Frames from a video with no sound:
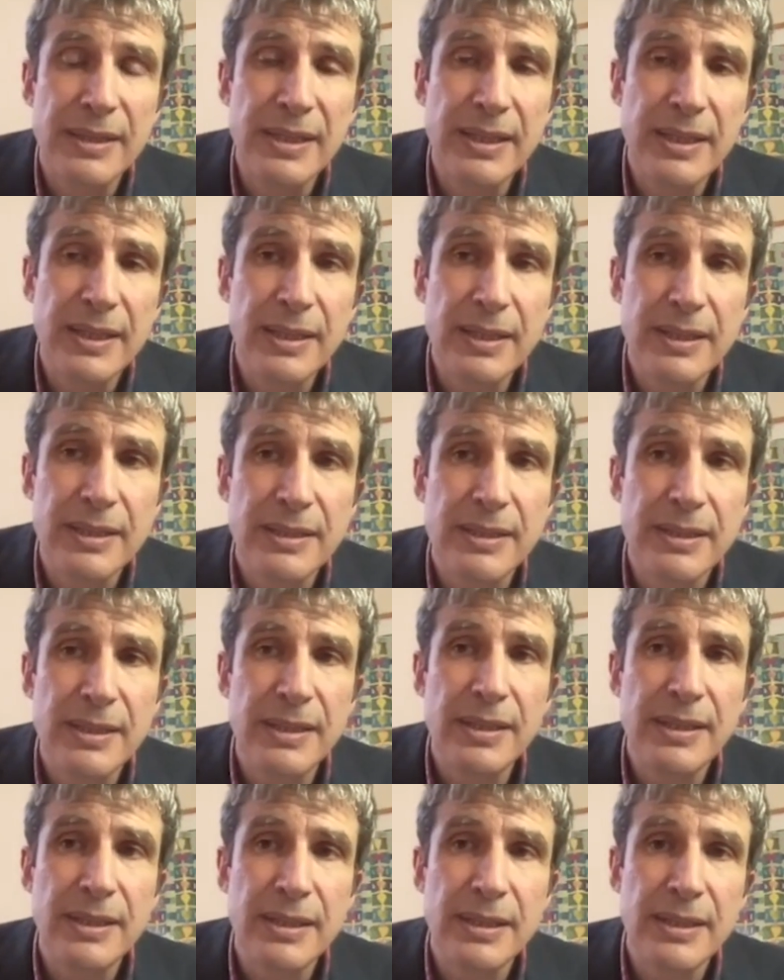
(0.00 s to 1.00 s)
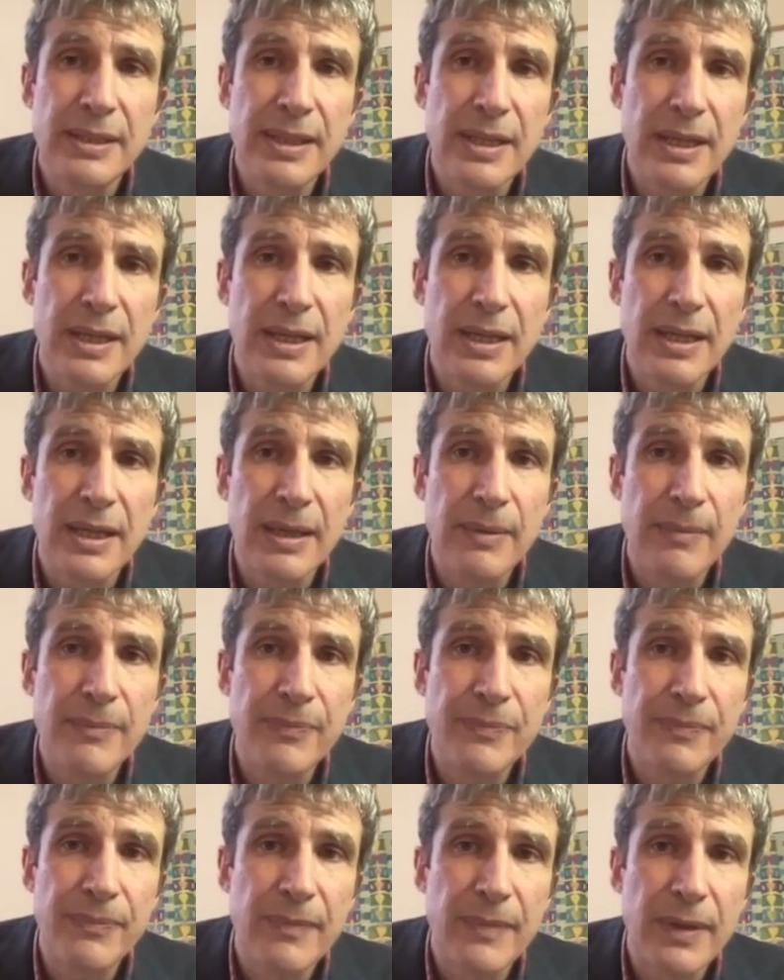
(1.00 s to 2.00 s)
the the
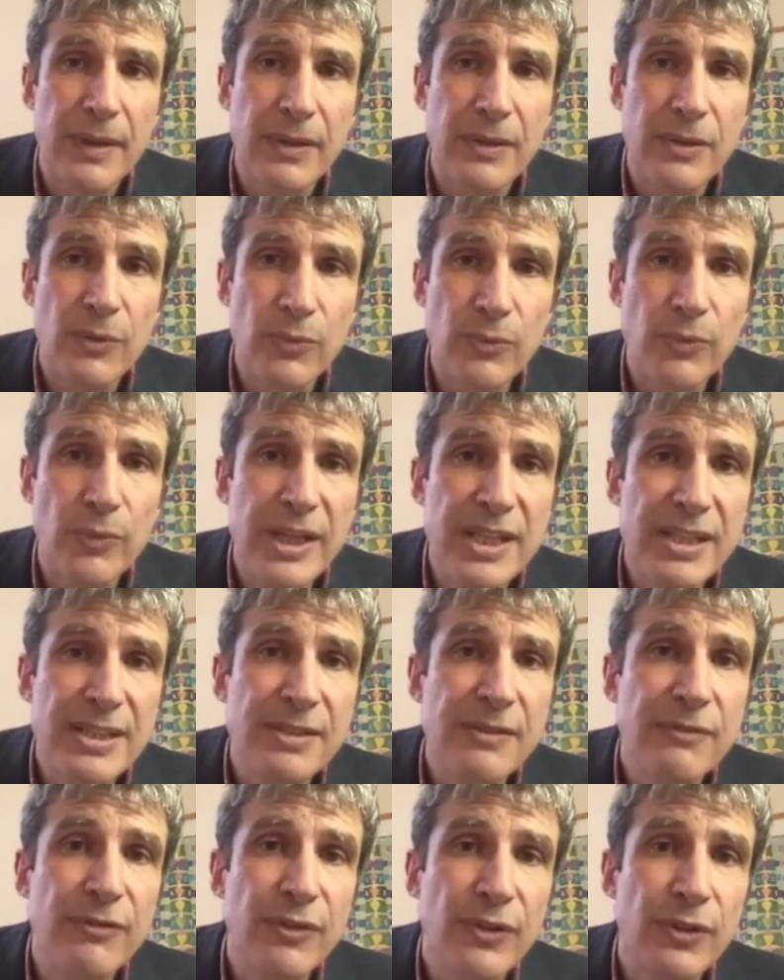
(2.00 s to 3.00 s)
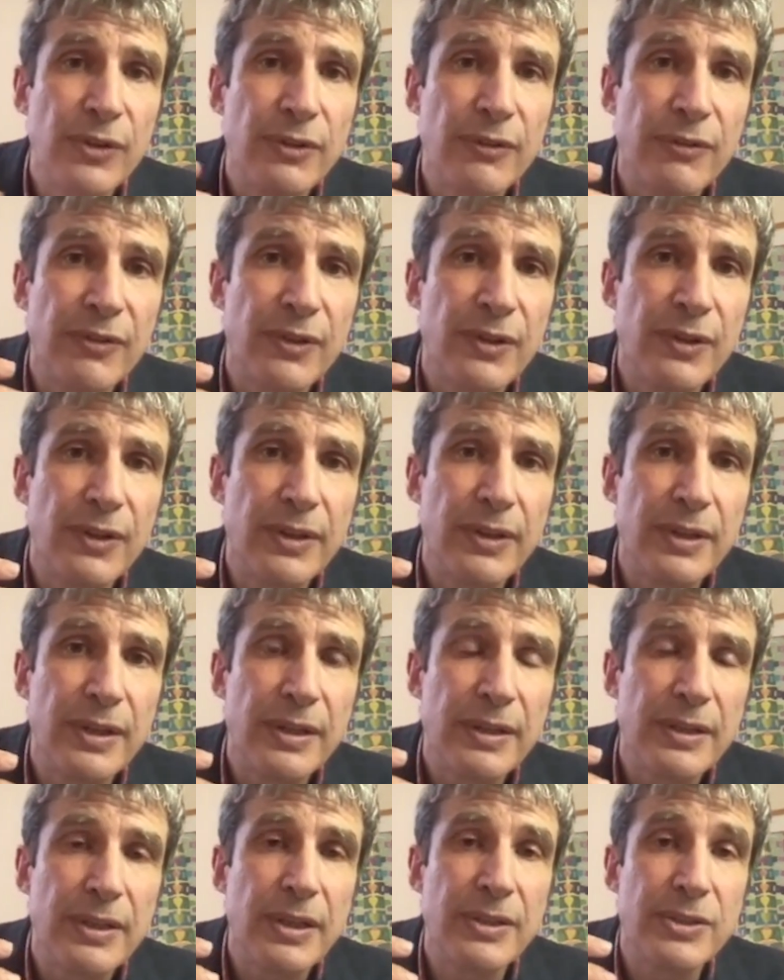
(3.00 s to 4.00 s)
um, the reason for, for
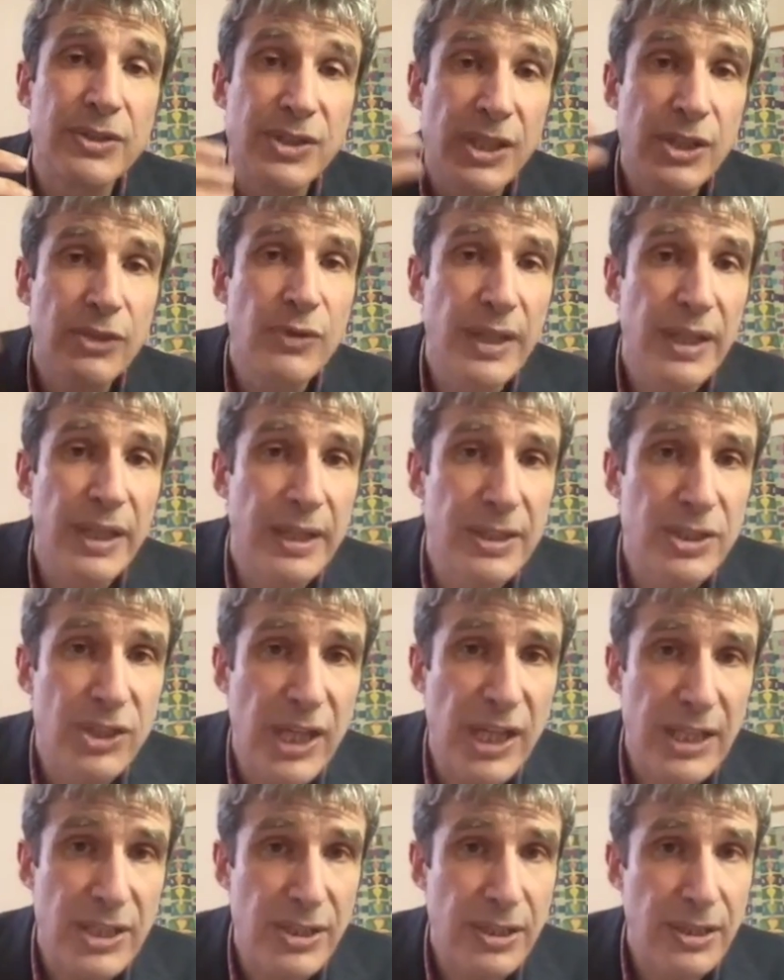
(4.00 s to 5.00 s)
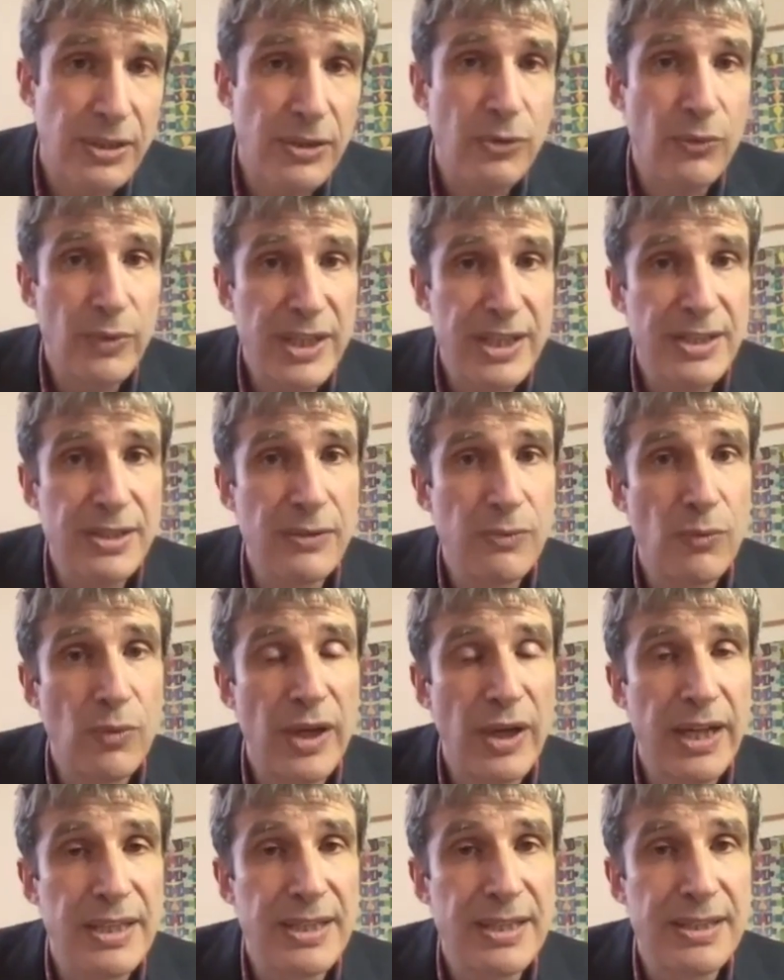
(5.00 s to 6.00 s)
considering an injection and the reason
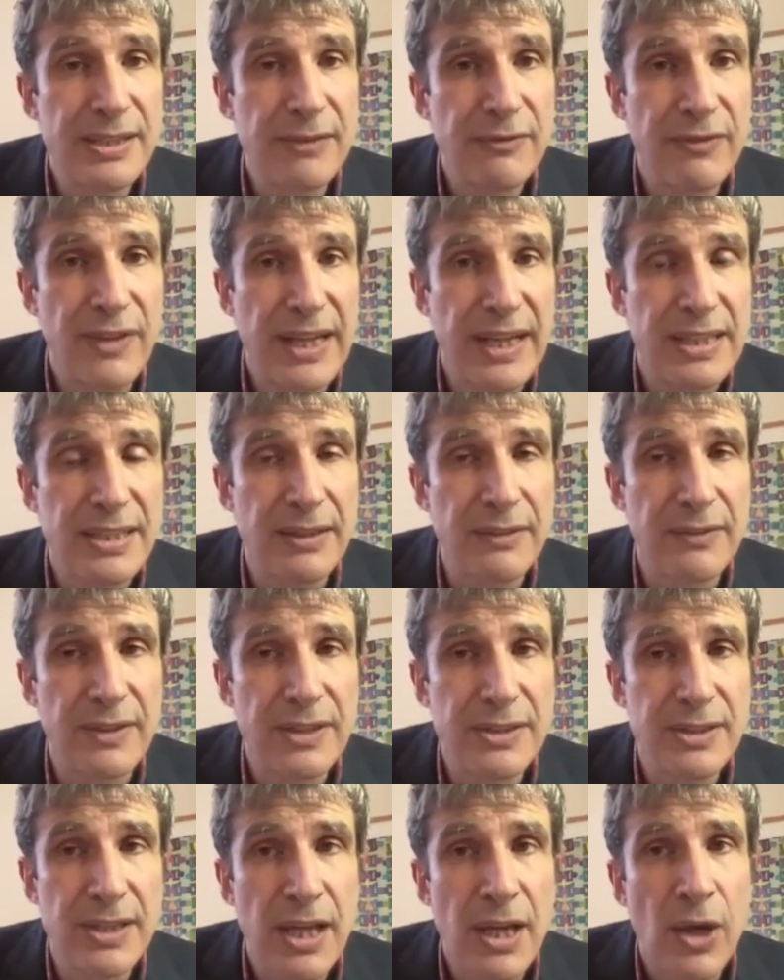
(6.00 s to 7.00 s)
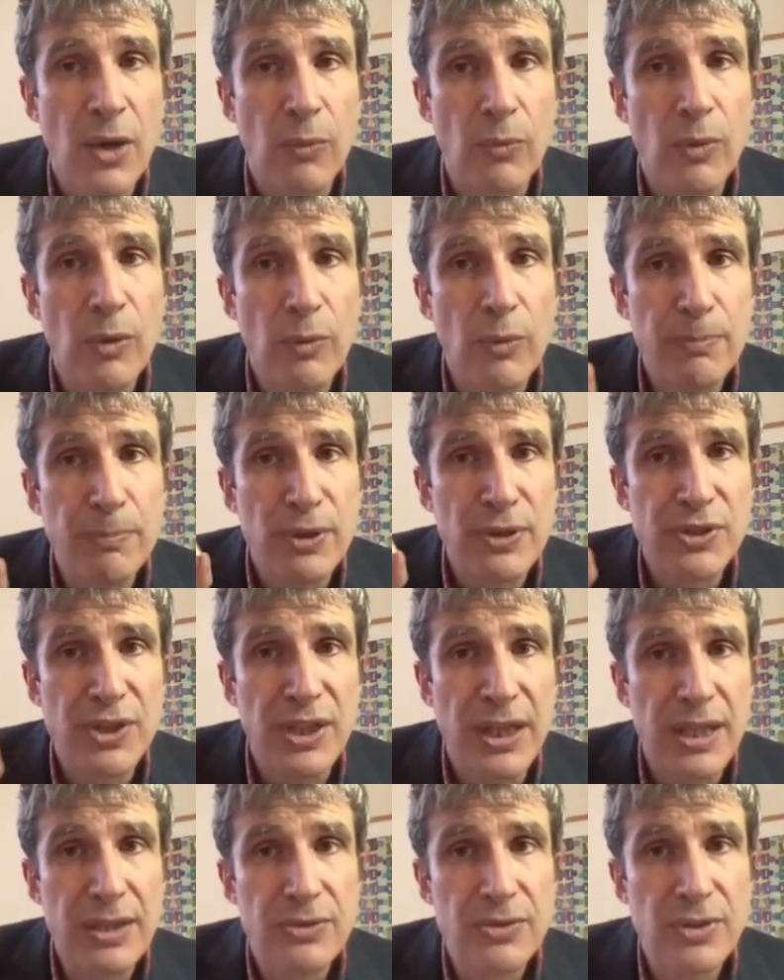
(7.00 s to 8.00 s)
why it is effective is what we're
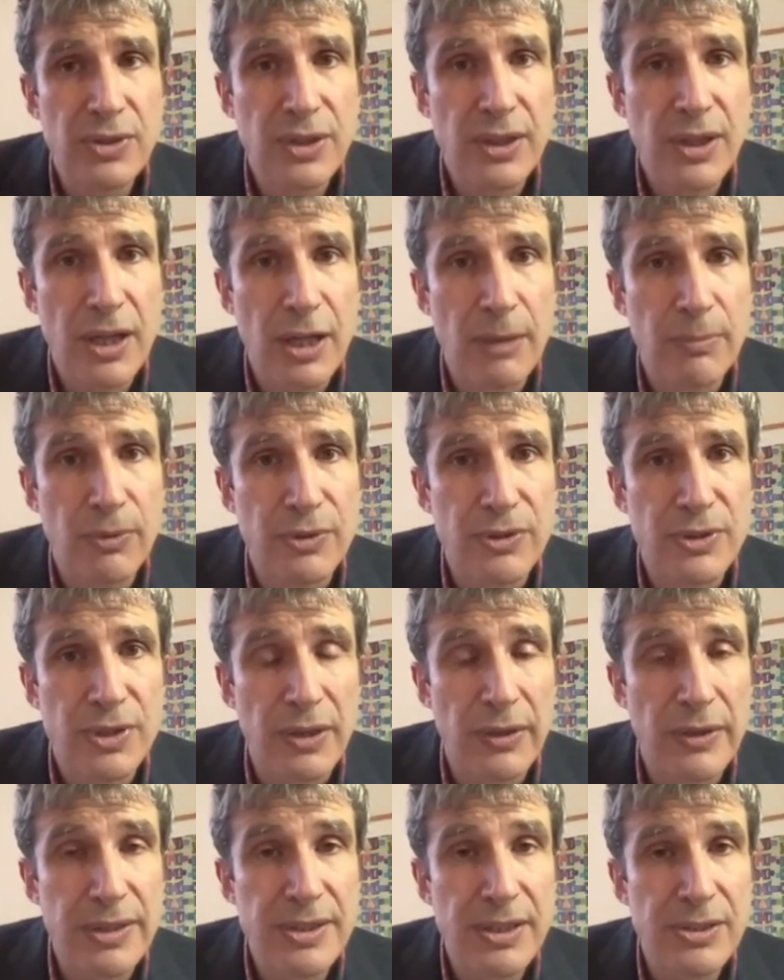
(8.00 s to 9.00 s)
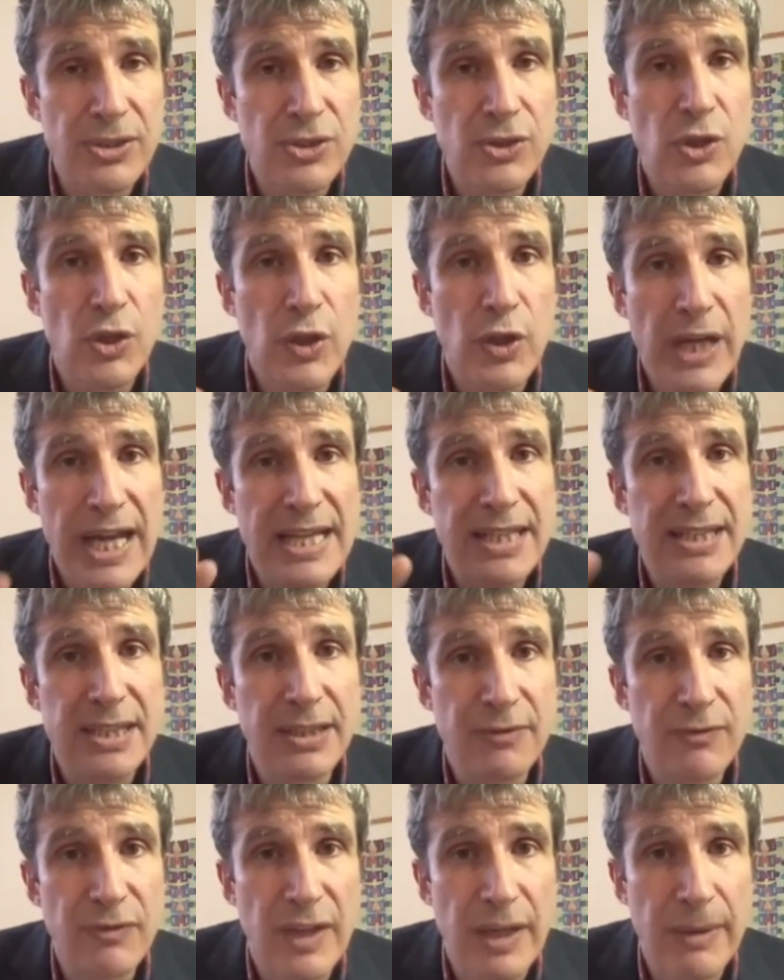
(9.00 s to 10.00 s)
putting into the carpal tunnel is a strong
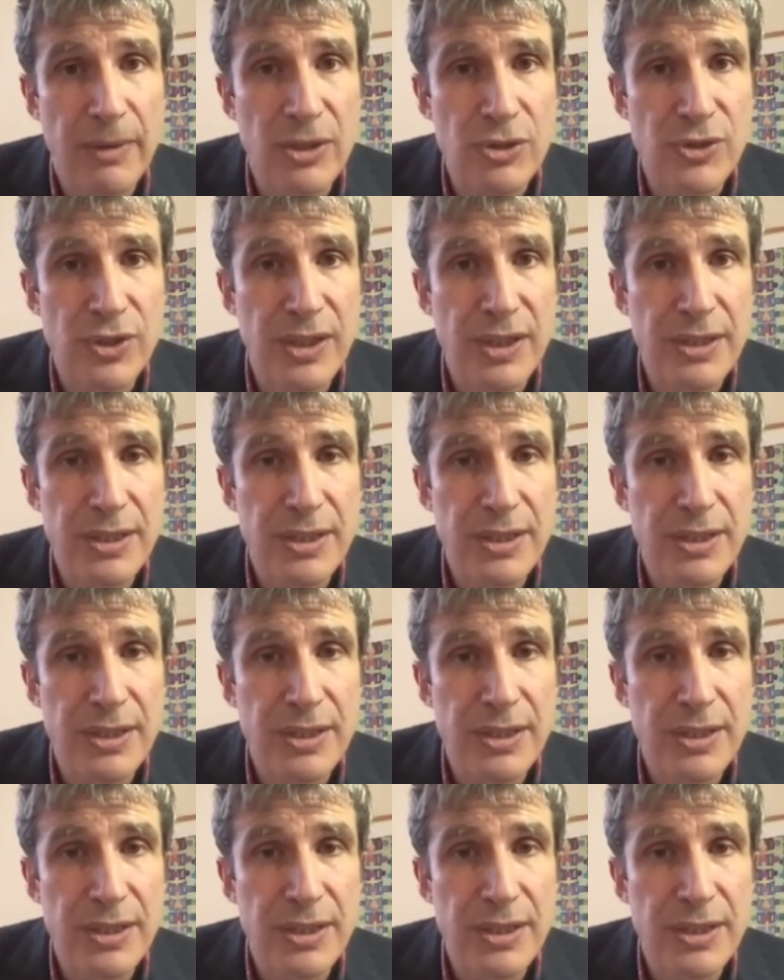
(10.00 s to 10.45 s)
anti-inflammatory.